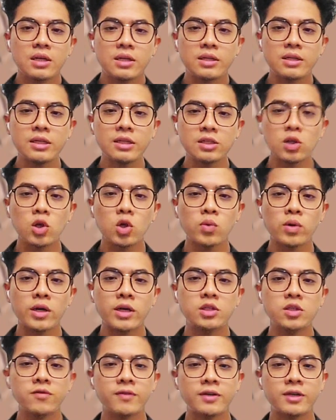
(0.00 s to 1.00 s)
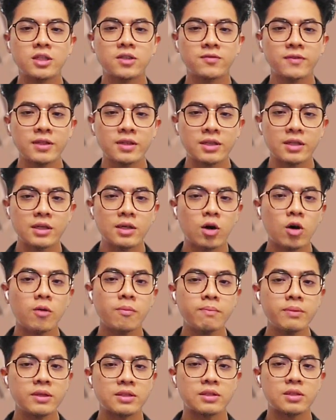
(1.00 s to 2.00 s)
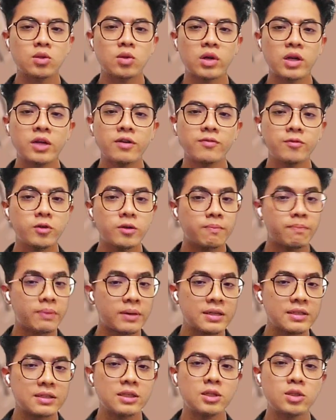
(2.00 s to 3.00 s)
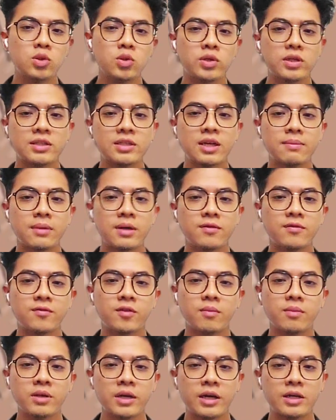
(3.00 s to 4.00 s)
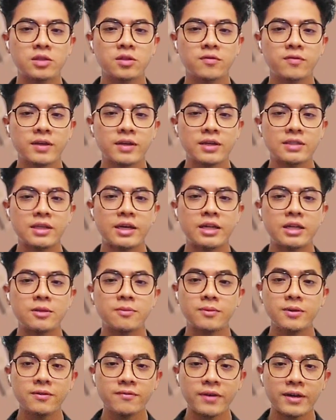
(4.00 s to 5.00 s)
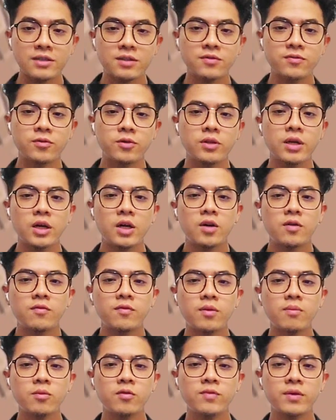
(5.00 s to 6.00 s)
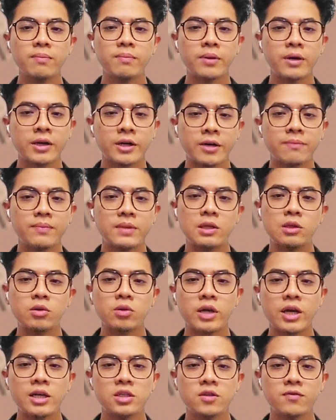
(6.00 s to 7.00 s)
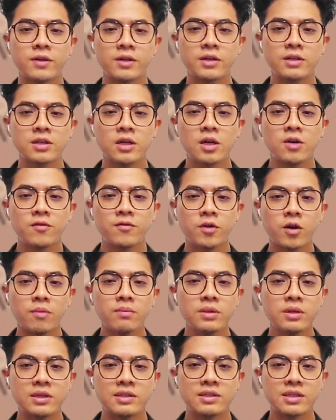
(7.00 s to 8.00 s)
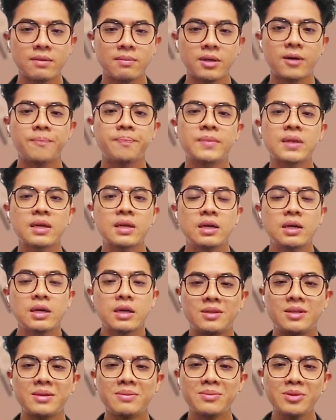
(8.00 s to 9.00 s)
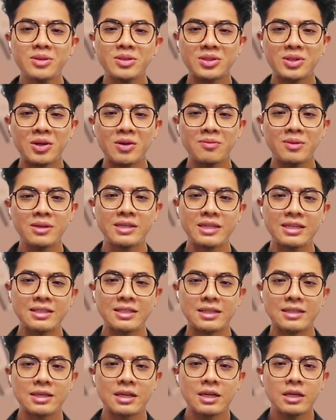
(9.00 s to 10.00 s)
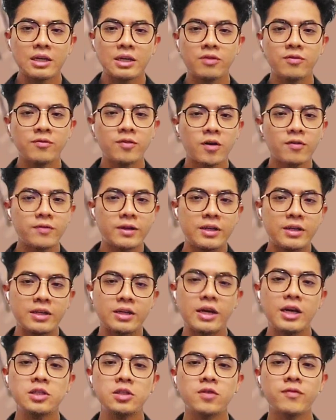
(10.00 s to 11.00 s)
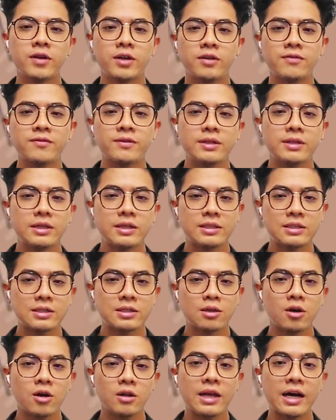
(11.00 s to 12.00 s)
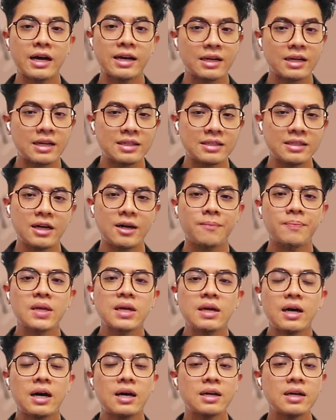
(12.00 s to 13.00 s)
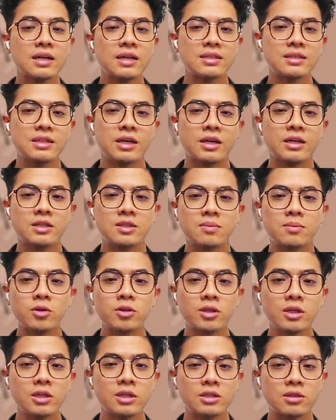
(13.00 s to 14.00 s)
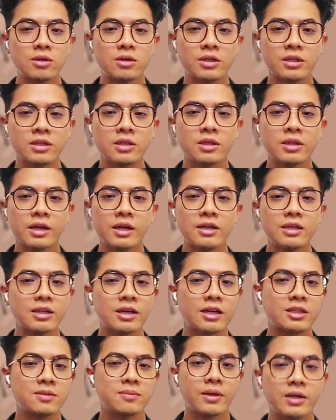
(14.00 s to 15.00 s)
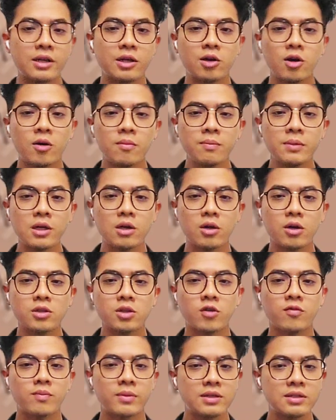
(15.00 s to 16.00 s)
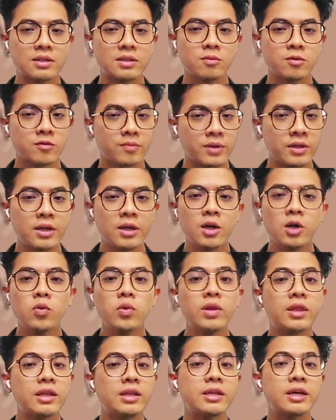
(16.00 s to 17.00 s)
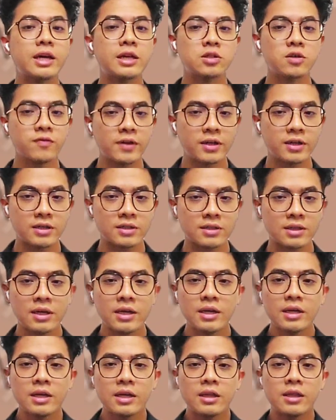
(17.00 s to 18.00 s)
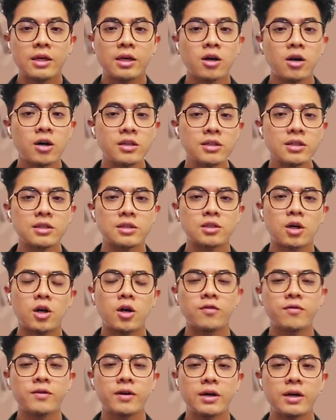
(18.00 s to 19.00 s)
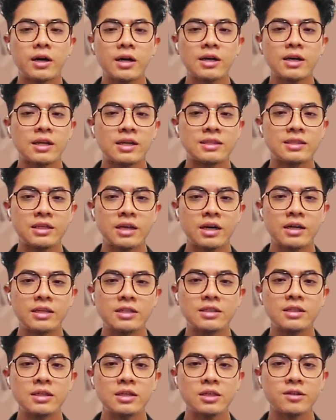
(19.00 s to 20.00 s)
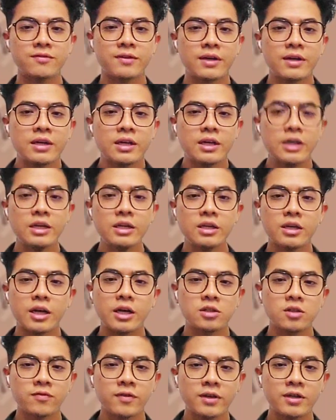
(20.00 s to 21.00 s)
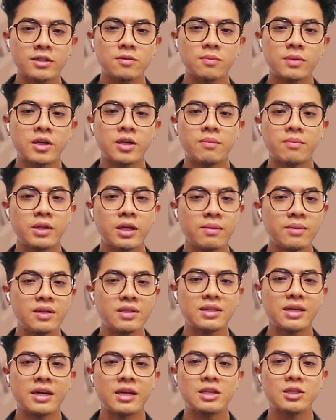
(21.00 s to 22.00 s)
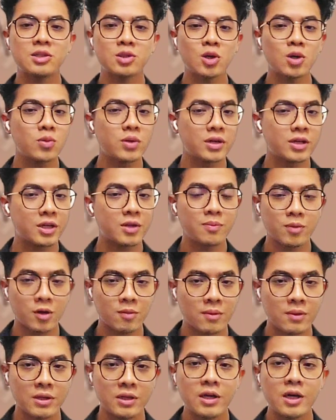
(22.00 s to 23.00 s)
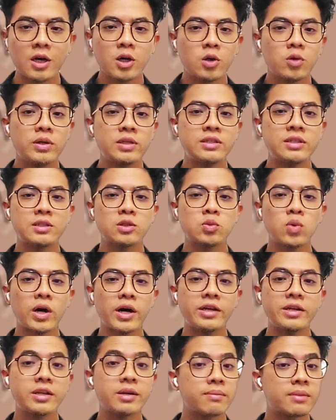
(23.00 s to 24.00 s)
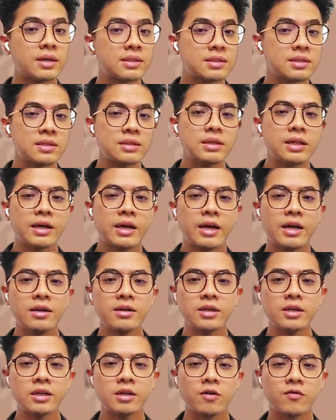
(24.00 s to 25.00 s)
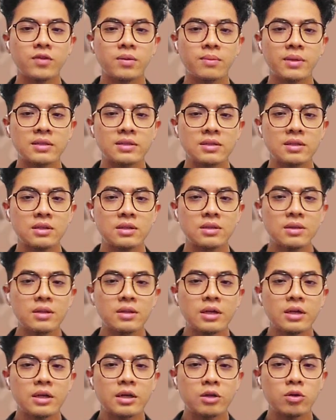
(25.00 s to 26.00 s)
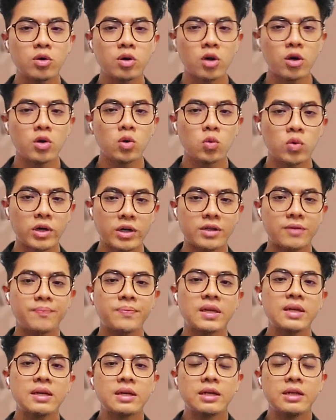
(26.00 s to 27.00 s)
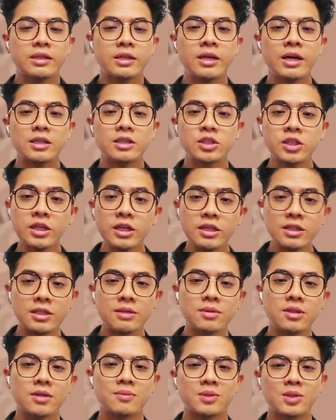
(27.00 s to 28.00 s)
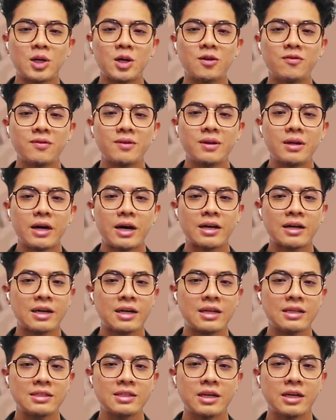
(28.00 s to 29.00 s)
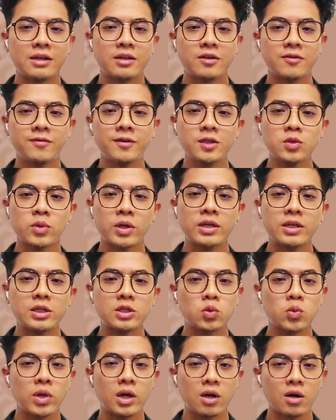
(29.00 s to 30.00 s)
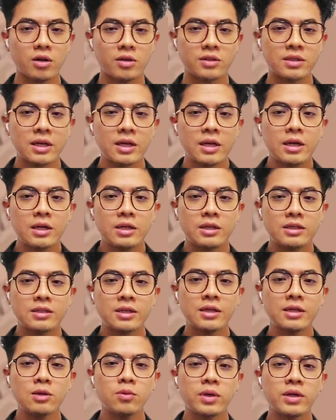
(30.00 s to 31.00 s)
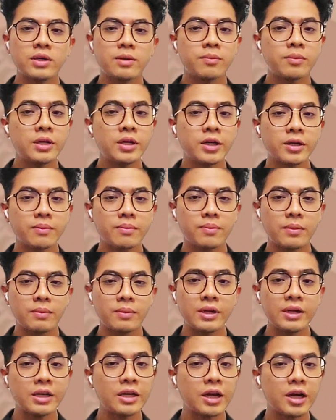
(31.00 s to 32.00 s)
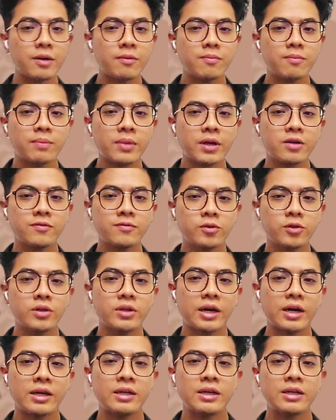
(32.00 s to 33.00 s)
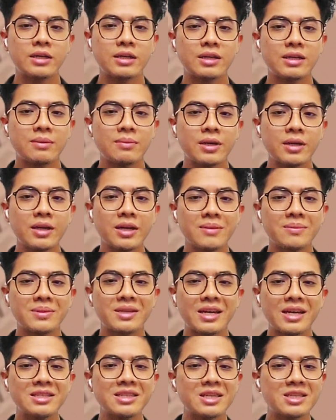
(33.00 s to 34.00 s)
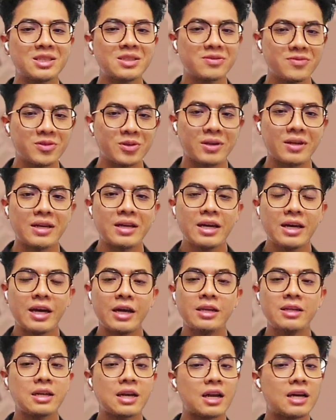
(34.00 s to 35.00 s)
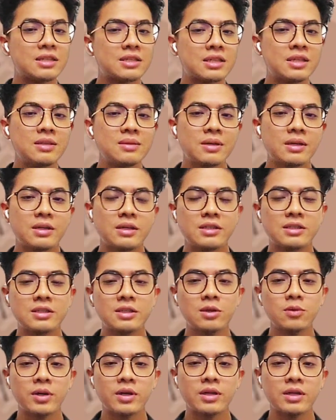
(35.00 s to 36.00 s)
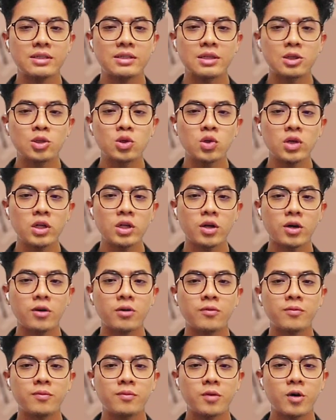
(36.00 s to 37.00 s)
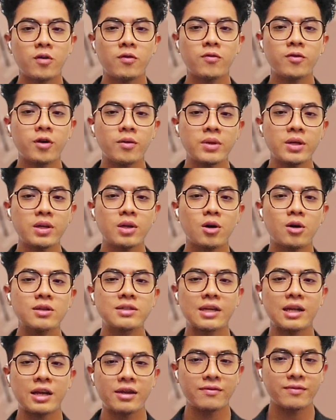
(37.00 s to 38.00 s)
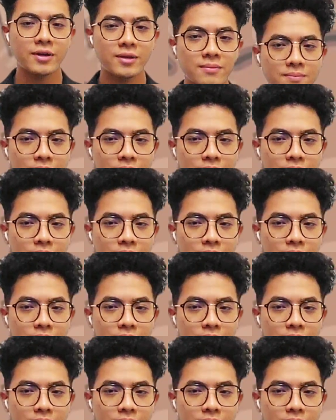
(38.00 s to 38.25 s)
This lower esophagus sphincter opens to let food pass into the stomach from the esophagus, and it prevents food from moving back up into the esophagus from the stomach. The most common disease involved in the esophagus is called achalasia. Achalasia is a motor disorder characterized complete loss of muscle movement within the esophagus. The causes of achalasia is the nerve in the esophagus become damaged and it stops working properly, which is why the muscle and ring of the muscle do not work. There are three symptoms of achalasia. The first one is weight loss. The second one, bringing up back food and then bringing up digested food. And lastly, the third one is the drooling of vomit or saliva.